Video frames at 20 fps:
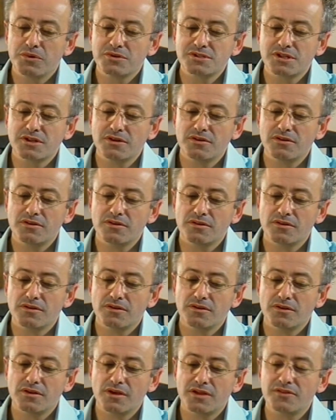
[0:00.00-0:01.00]
Was there
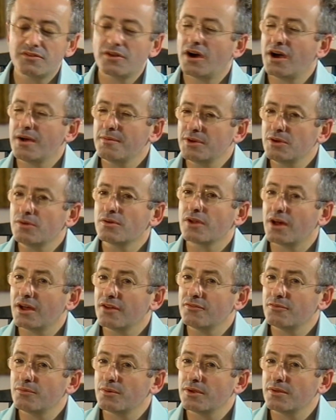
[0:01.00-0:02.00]
a time in your
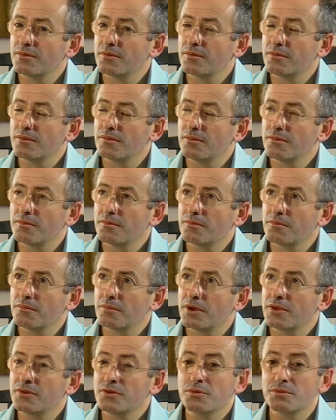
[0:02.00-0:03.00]
life where
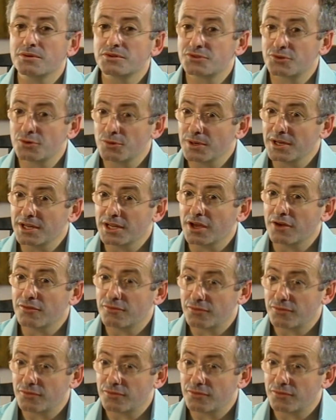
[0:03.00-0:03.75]
you were truly